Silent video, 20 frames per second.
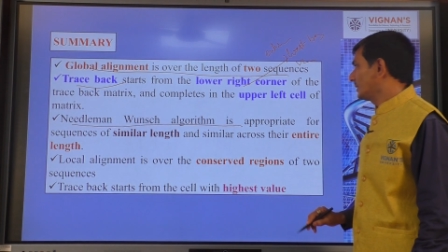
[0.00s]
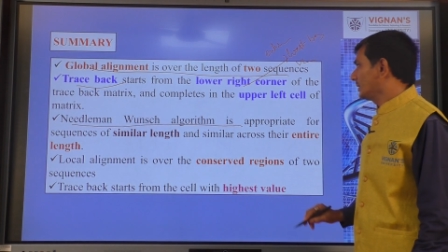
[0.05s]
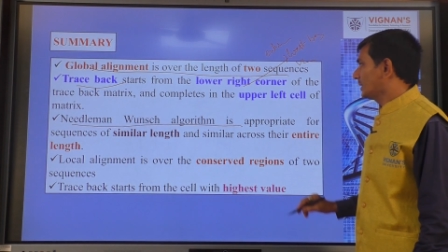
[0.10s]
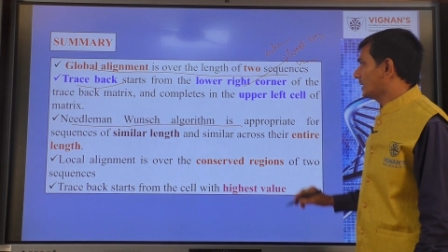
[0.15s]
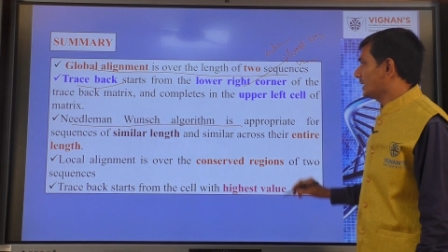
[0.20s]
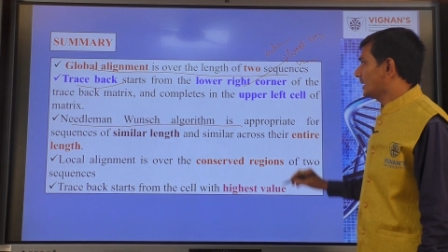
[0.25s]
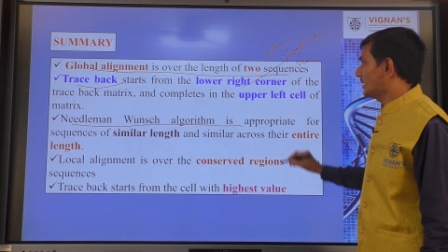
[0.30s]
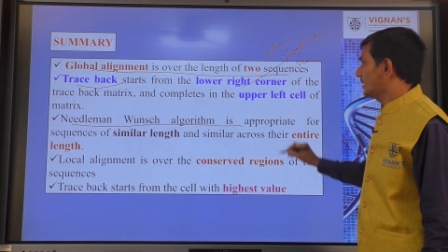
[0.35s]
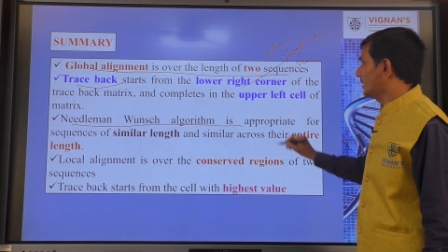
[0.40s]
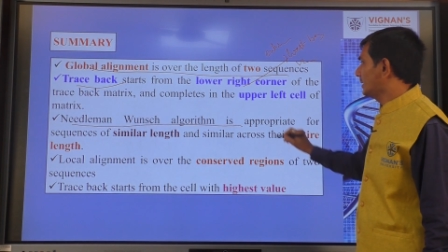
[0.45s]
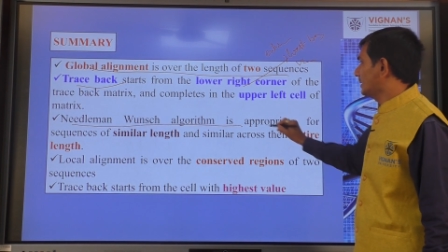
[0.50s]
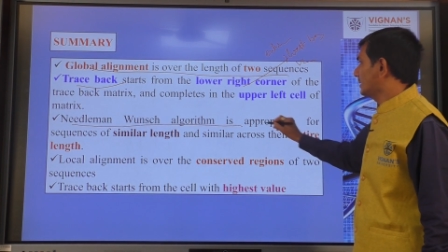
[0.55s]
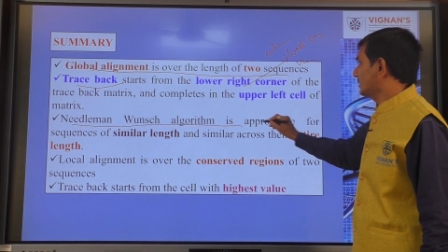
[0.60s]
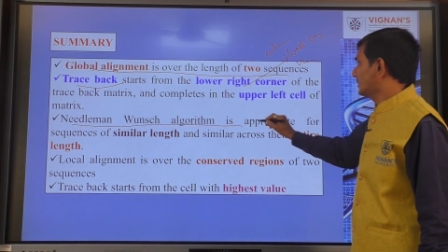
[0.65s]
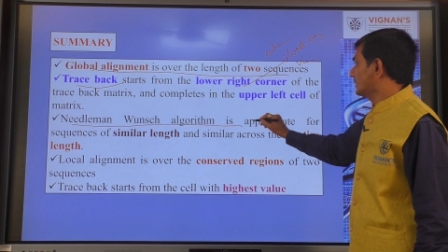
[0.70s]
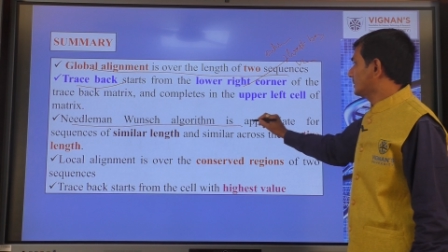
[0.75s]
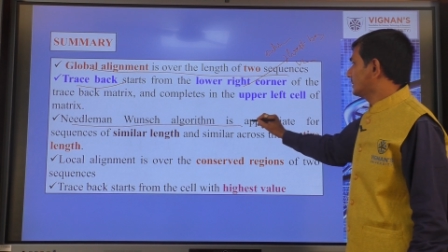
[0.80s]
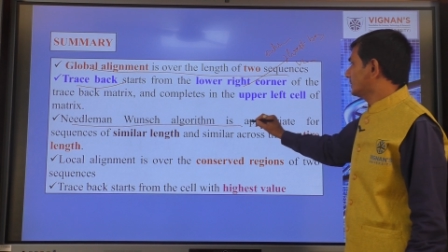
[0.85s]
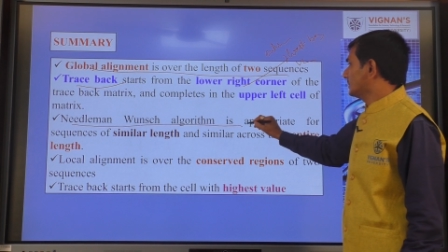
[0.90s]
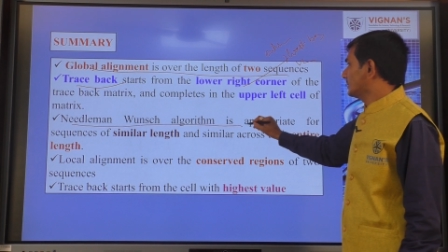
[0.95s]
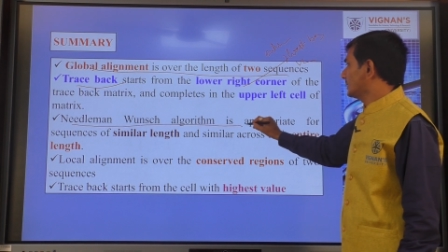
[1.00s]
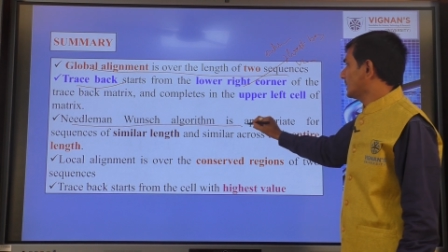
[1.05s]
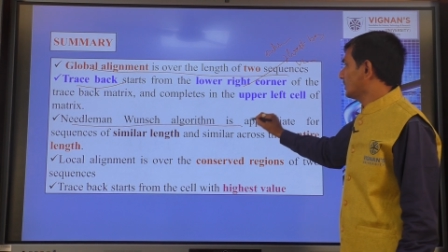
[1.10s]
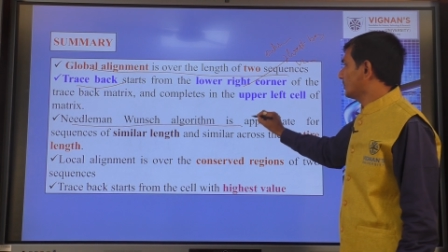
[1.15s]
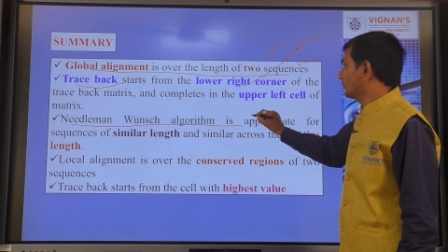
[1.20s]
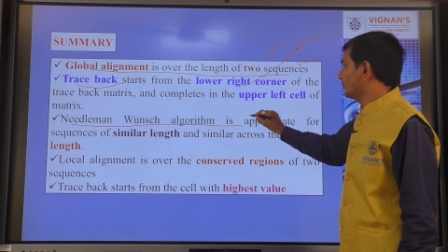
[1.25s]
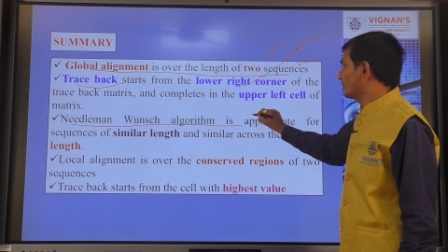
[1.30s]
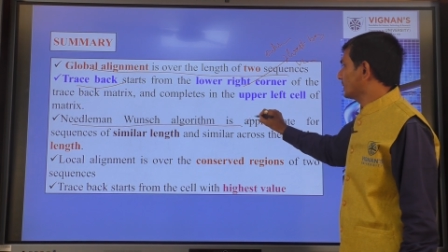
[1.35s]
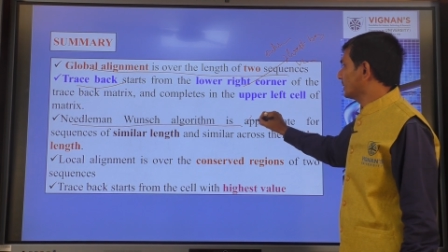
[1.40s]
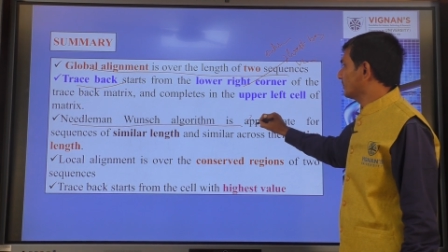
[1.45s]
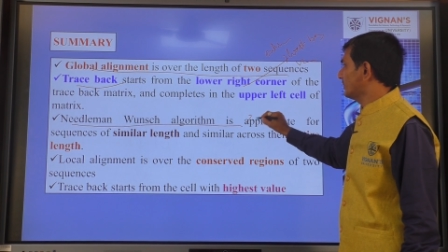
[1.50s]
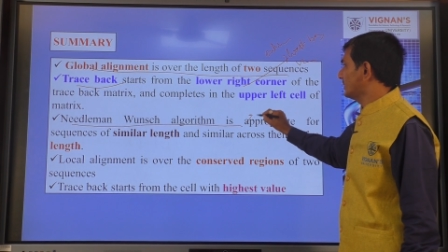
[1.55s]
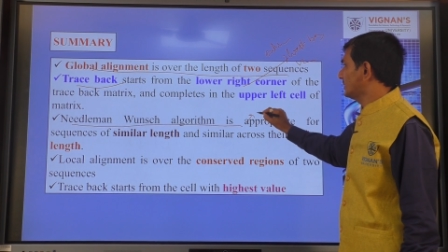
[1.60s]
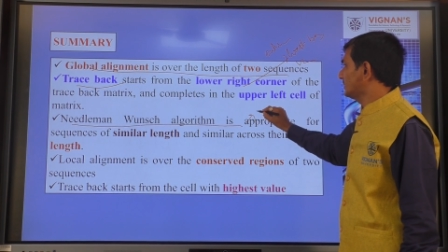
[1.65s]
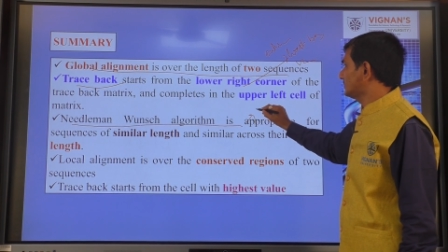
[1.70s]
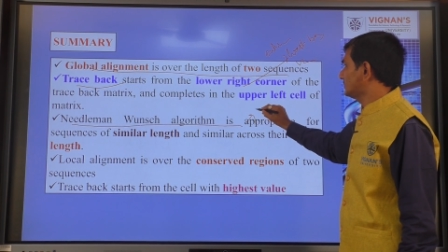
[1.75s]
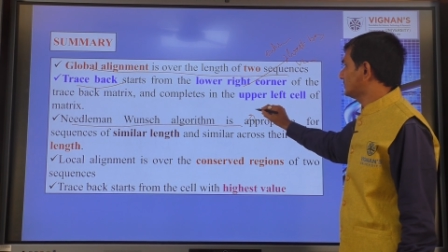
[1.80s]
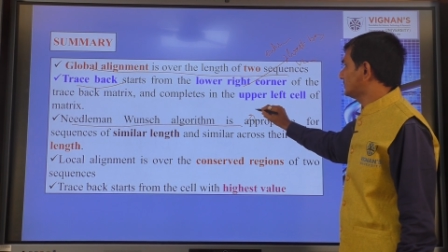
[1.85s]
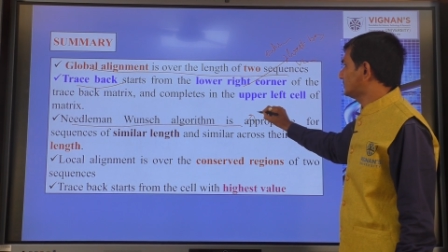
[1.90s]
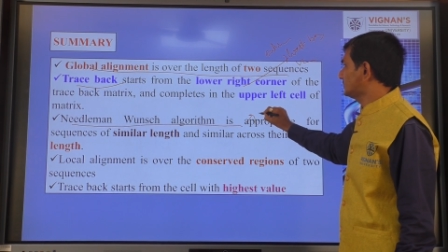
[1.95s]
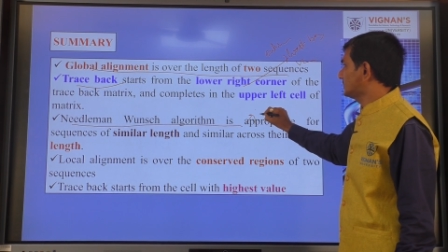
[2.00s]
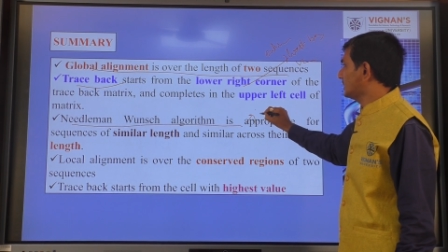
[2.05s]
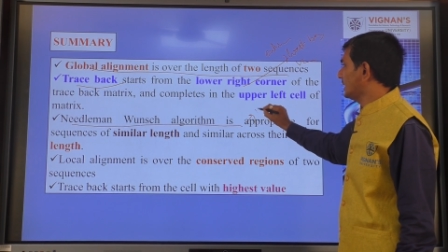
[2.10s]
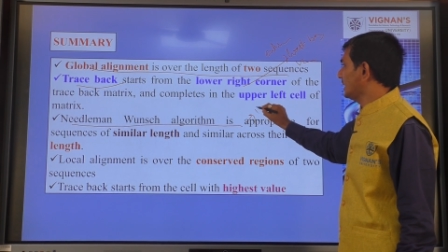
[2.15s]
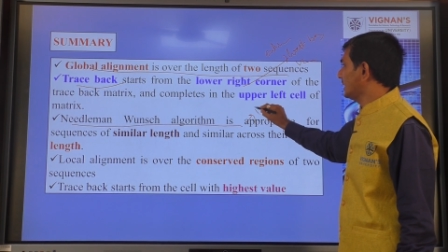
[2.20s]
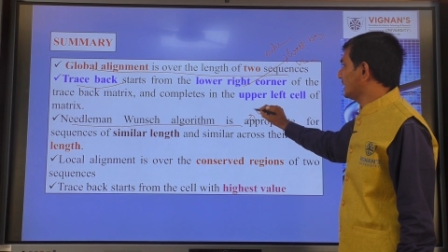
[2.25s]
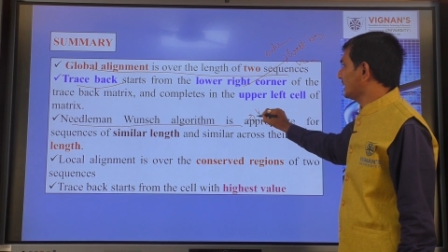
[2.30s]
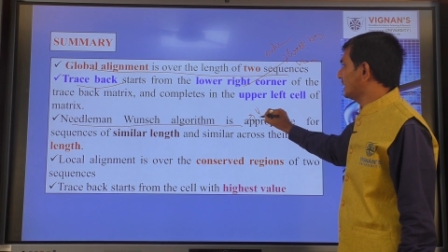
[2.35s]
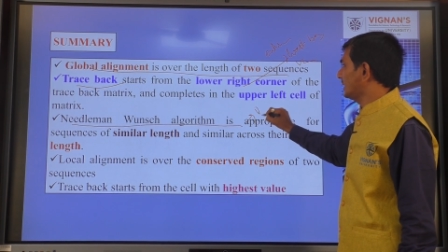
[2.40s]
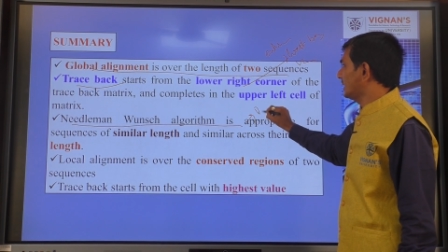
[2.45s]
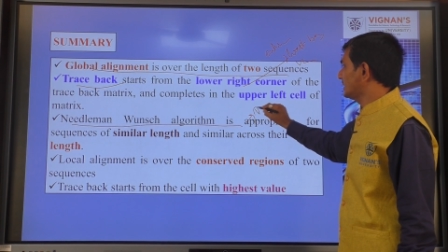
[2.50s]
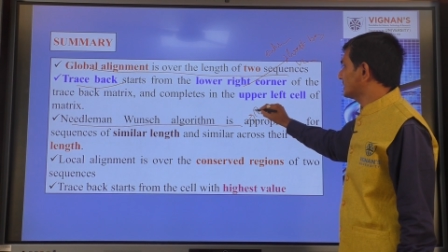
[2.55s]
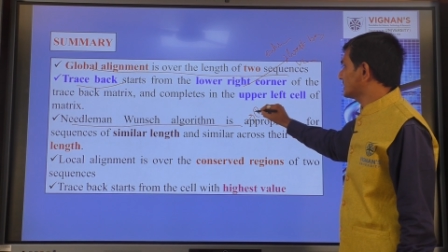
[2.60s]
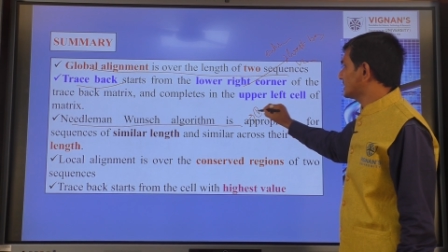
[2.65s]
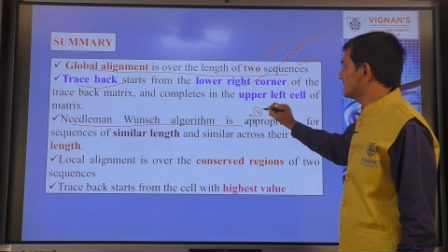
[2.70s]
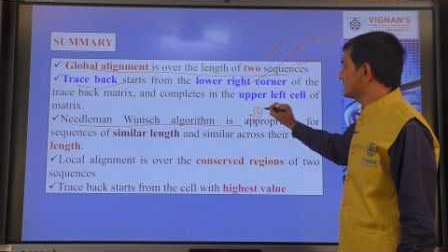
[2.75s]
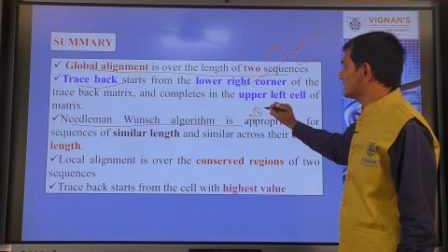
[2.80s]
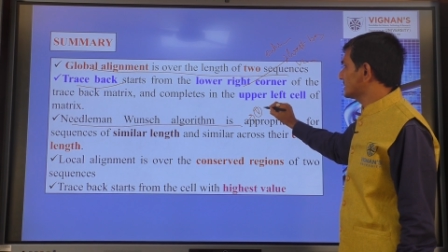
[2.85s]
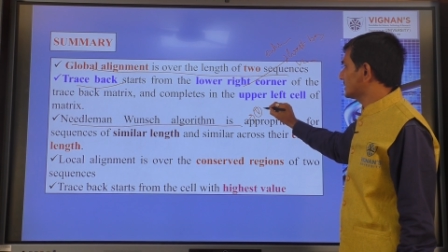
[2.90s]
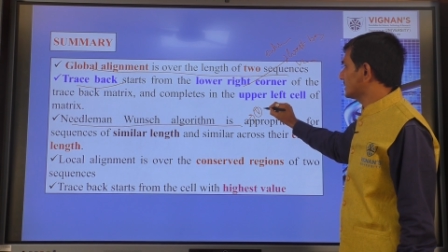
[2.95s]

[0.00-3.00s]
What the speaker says: and they have given 3 conditions.